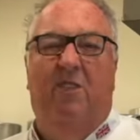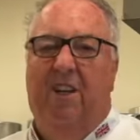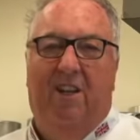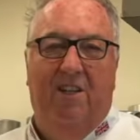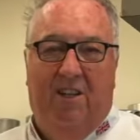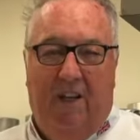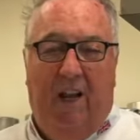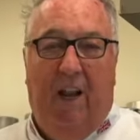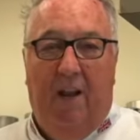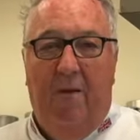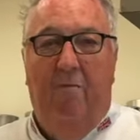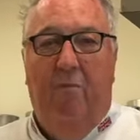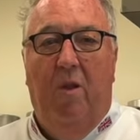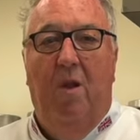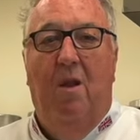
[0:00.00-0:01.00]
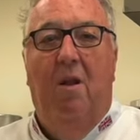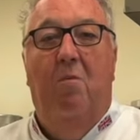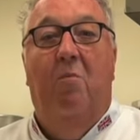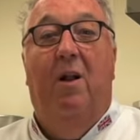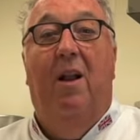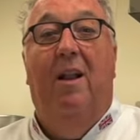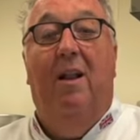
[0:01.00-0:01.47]
chantilly,
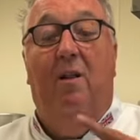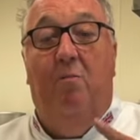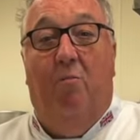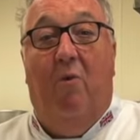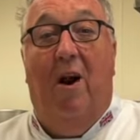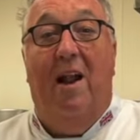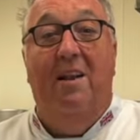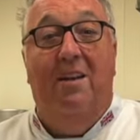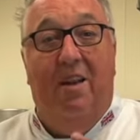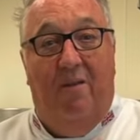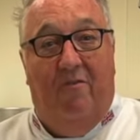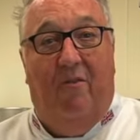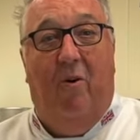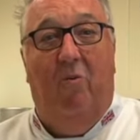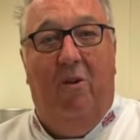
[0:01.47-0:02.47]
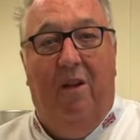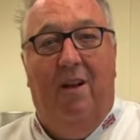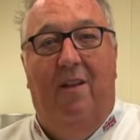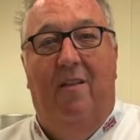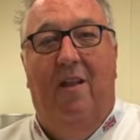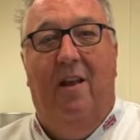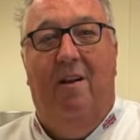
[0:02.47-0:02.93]
but a little brandy folded
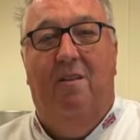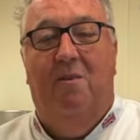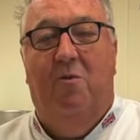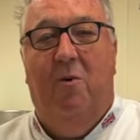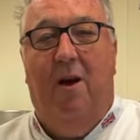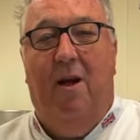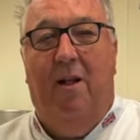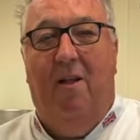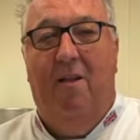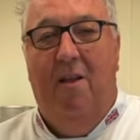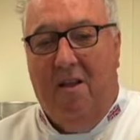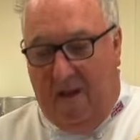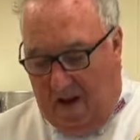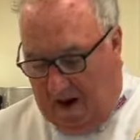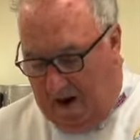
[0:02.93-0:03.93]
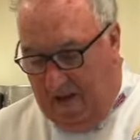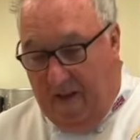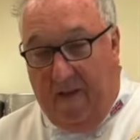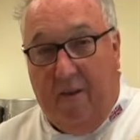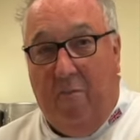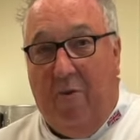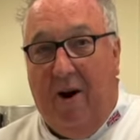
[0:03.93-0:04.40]
in there as well. And
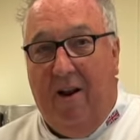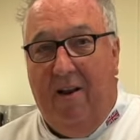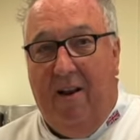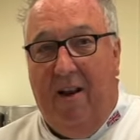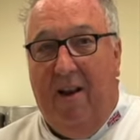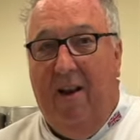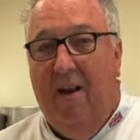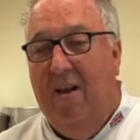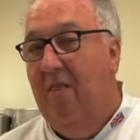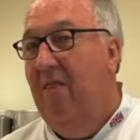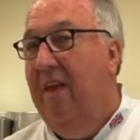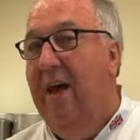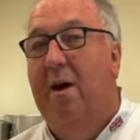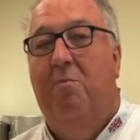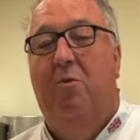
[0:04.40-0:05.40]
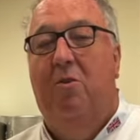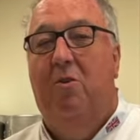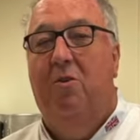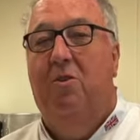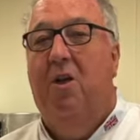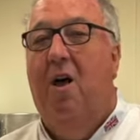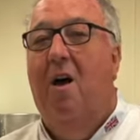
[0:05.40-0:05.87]
then the brandy and the
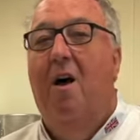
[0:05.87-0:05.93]
apples,